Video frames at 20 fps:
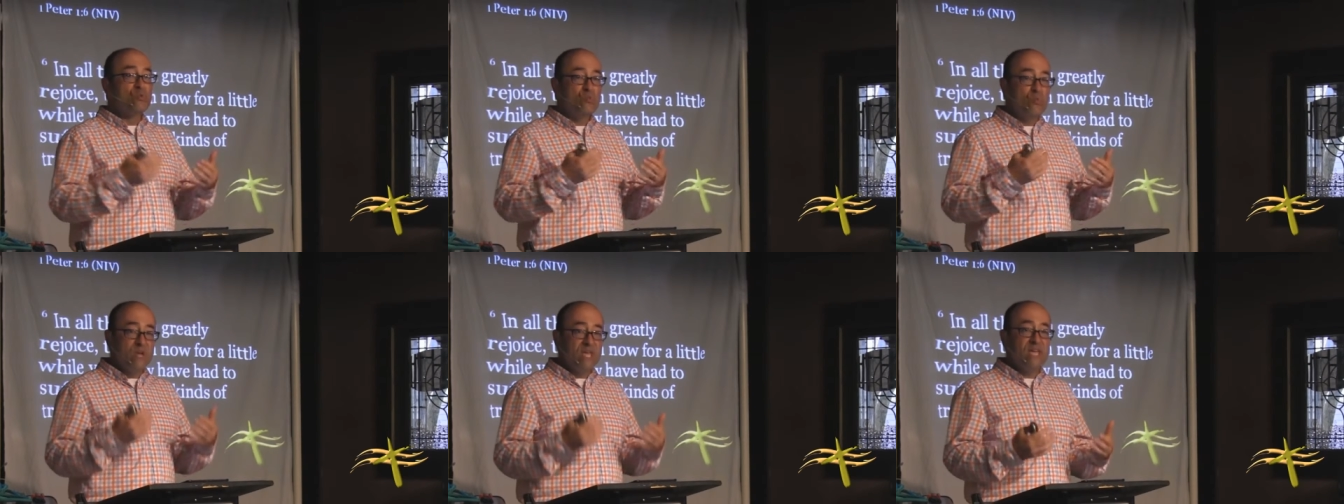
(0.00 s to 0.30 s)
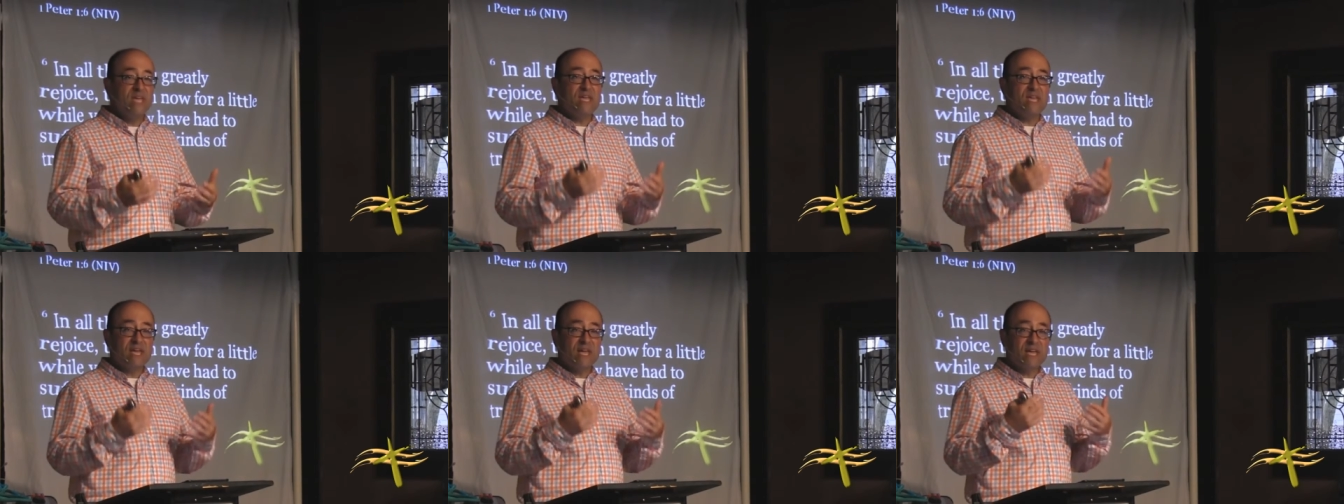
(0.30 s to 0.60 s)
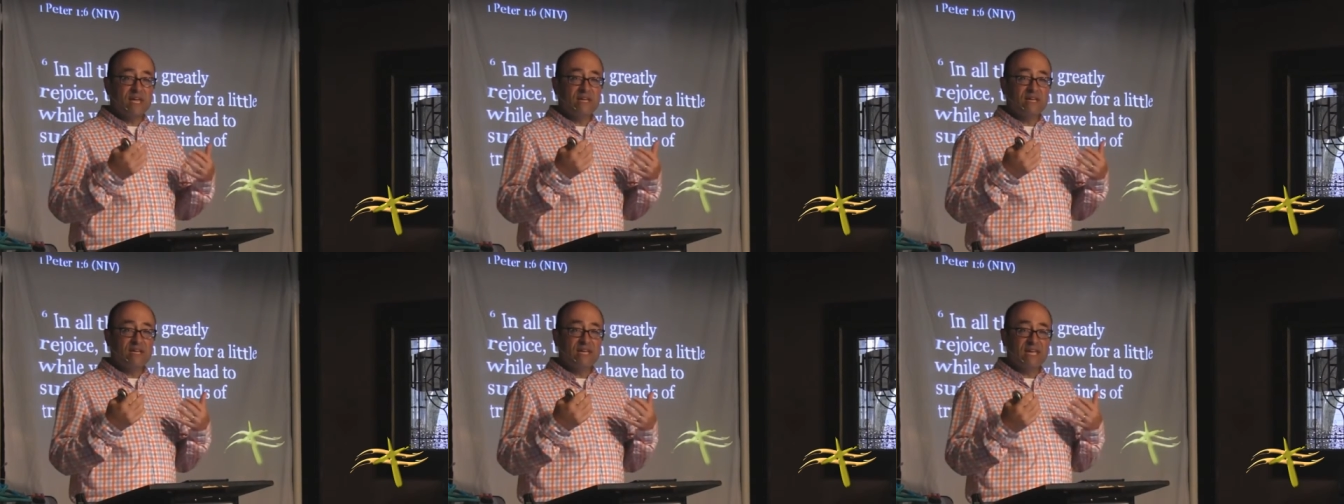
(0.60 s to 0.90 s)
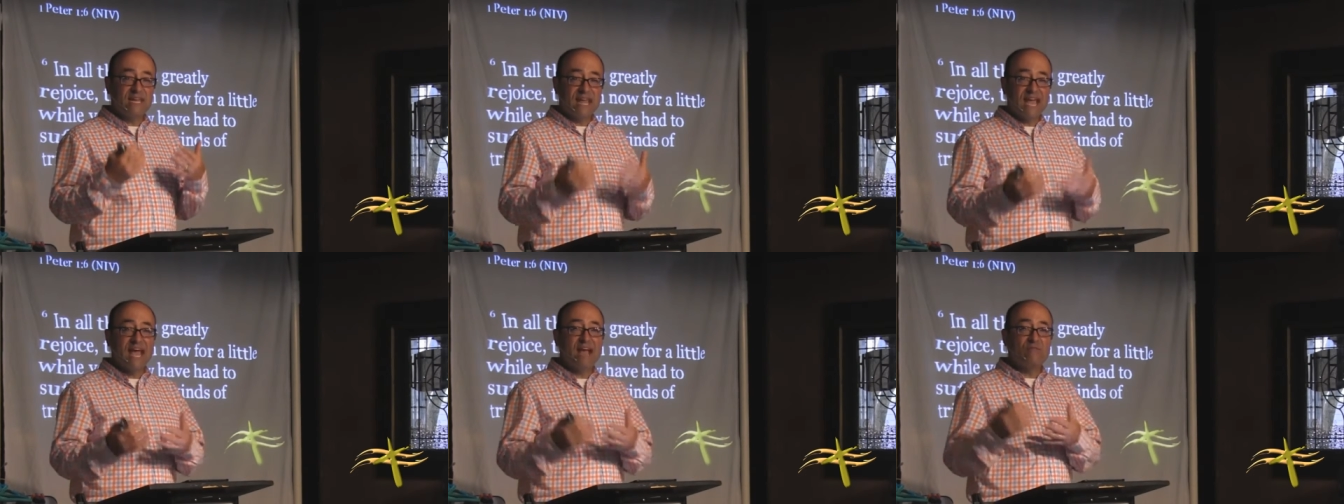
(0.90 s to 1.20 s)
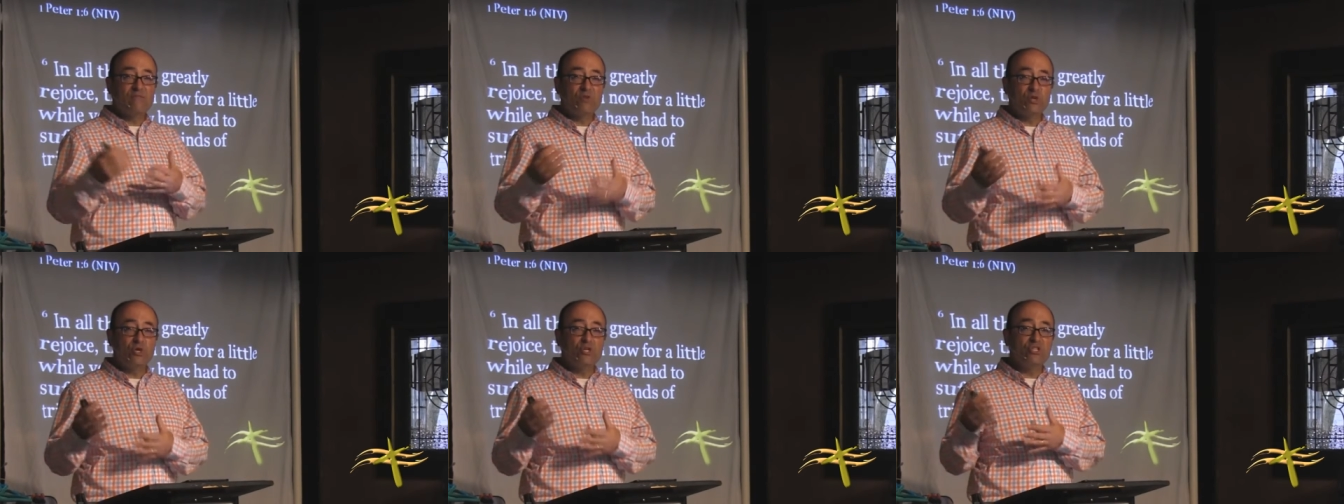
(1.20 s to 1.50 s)
We can
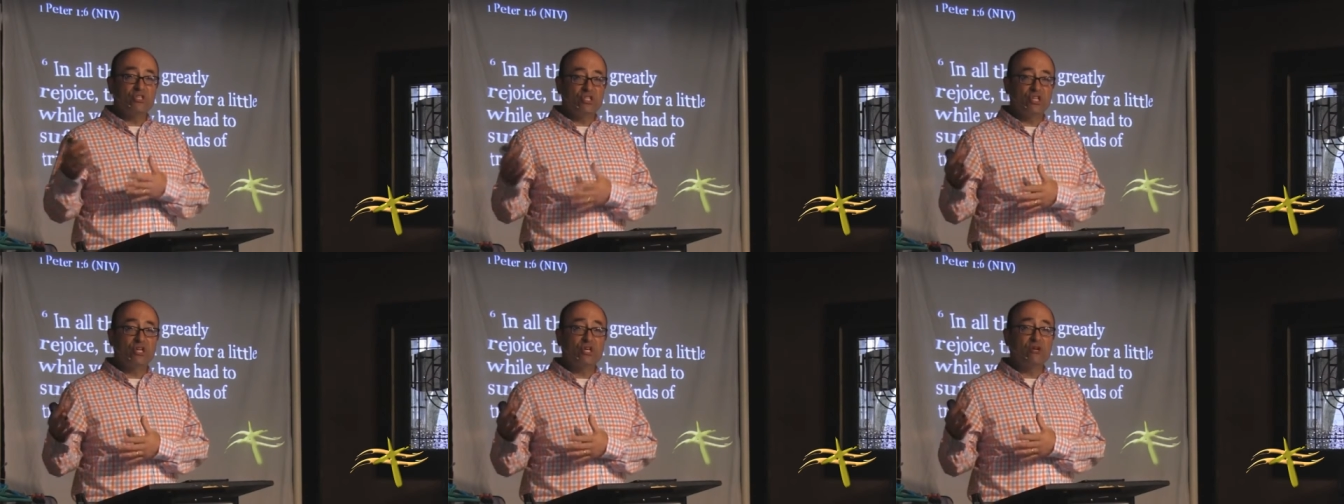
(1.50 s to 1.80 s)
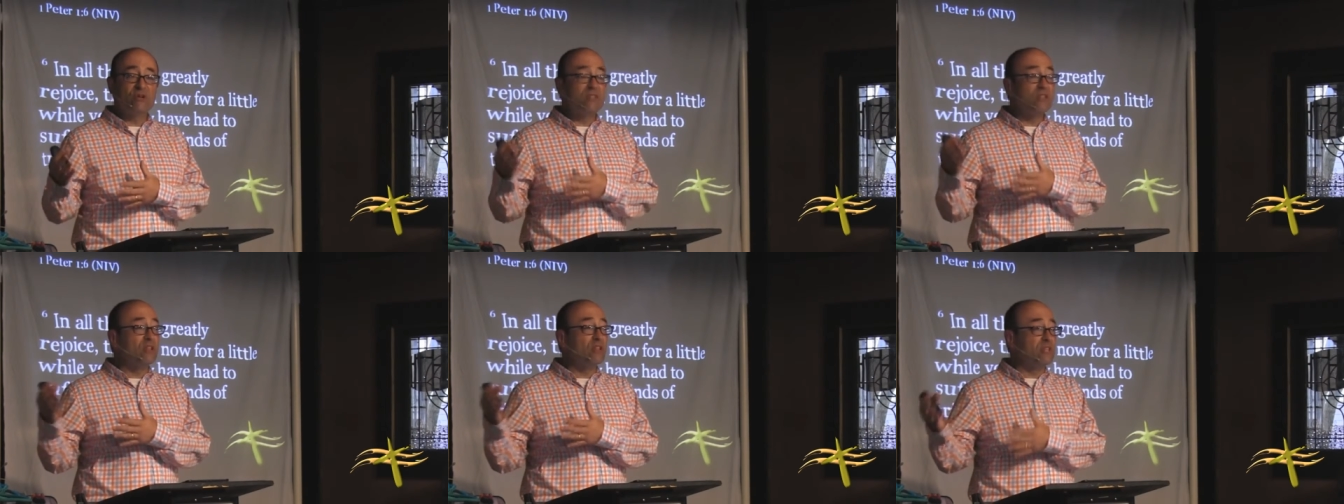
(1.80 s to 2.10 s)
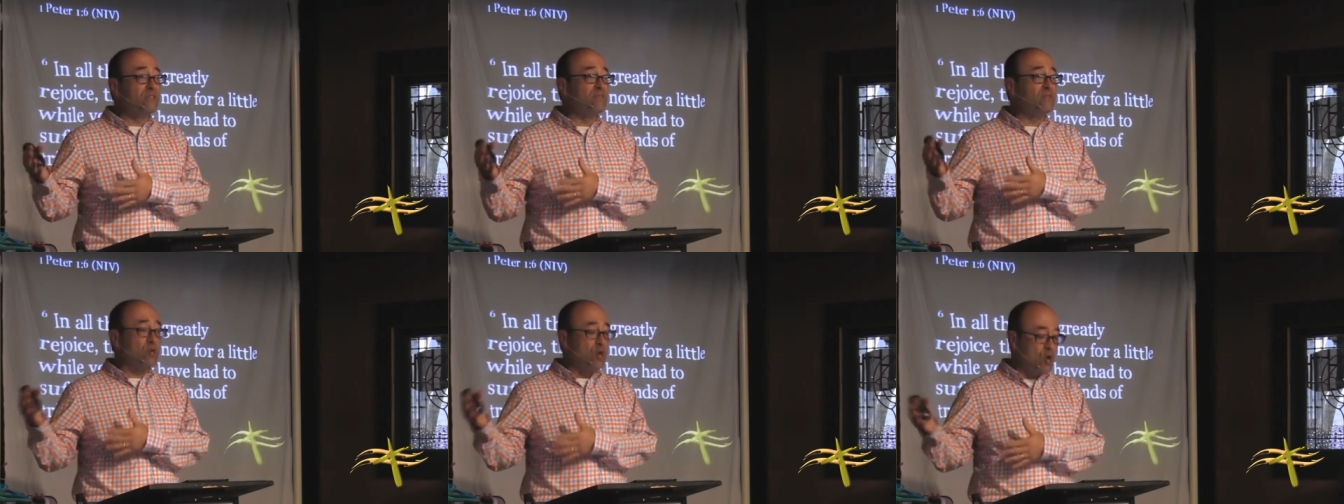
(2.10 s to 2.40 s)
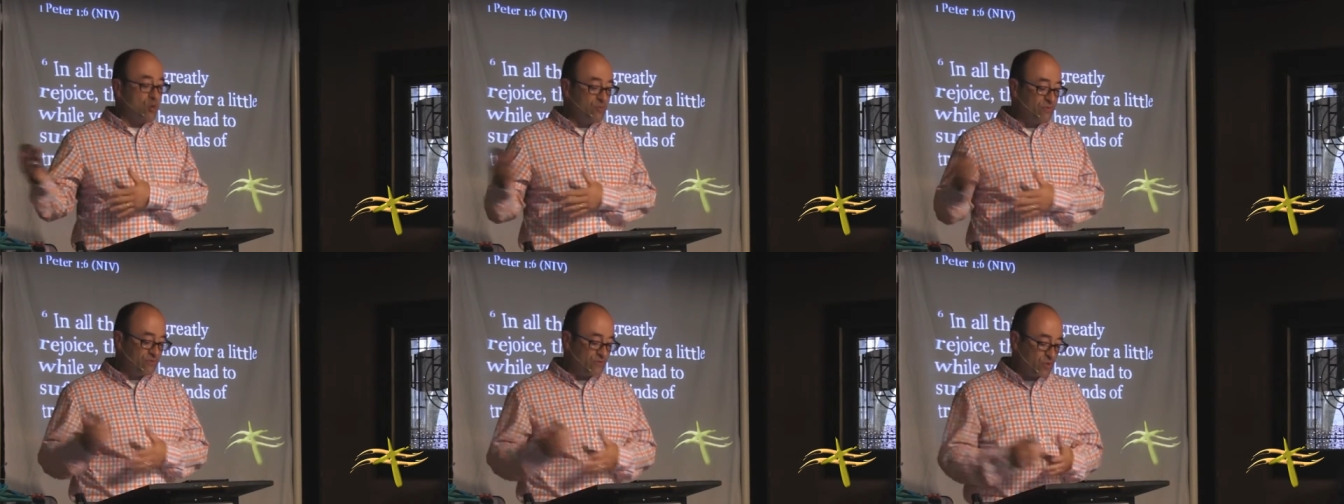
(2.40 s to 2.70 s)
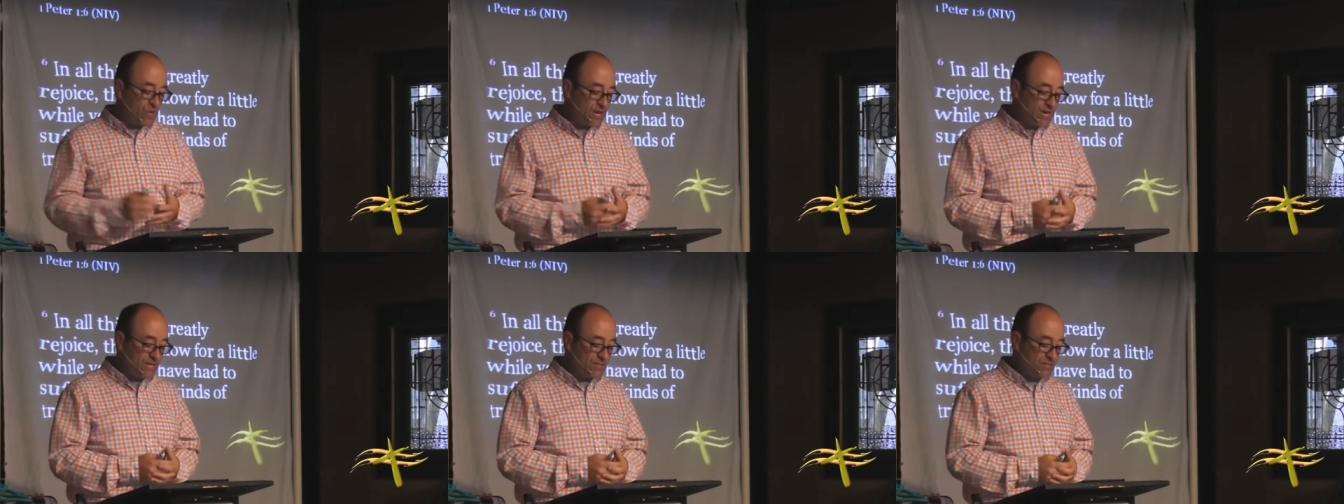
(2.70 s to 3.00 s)
have good cheer in the living hope of
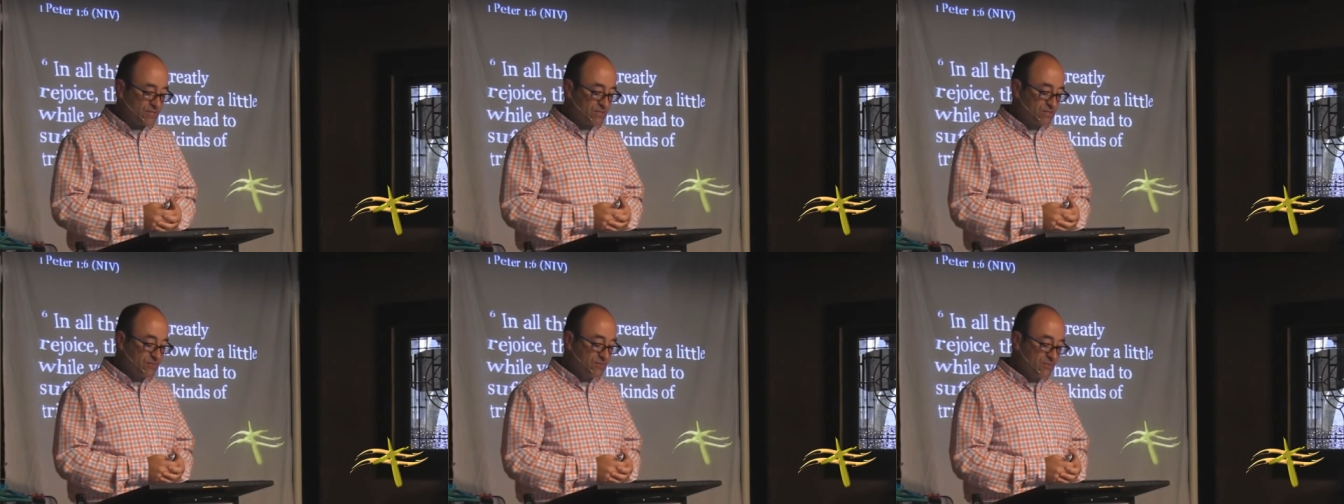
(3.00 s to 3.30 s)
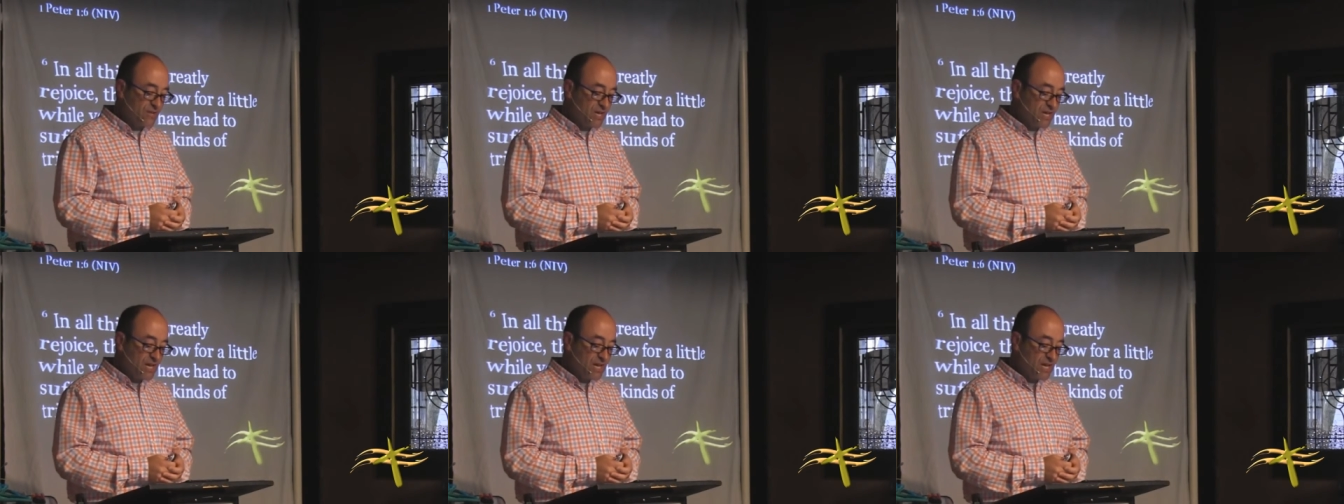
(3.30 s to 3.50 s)
Christ.